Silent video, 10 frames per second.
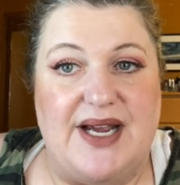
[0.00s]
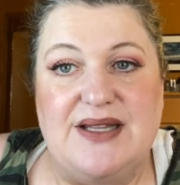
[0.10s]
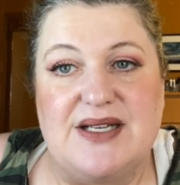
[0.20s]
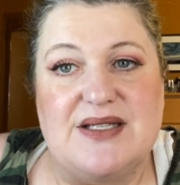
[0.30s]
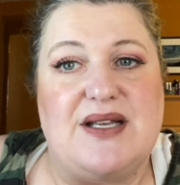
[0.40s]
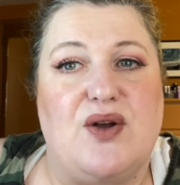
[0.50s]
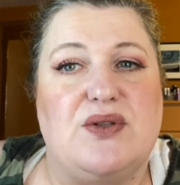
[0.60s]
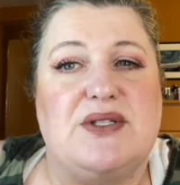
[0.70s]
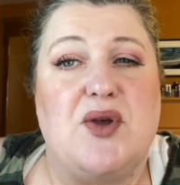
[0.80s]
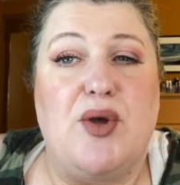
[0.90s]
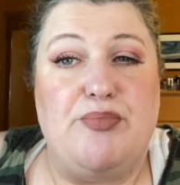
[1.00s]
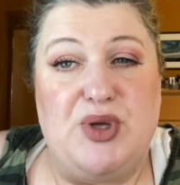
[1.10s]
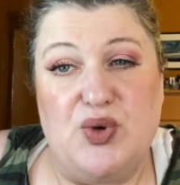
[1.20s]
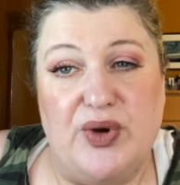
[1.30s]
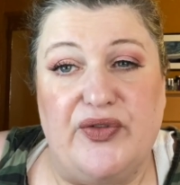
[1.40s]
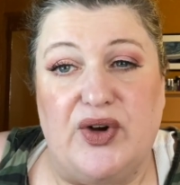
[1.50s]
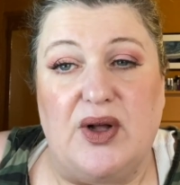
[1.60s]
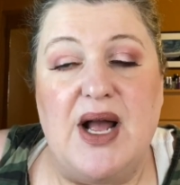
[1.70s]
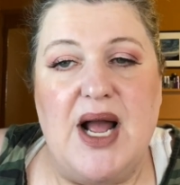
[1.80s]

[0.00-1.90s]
And this sounds beautiful.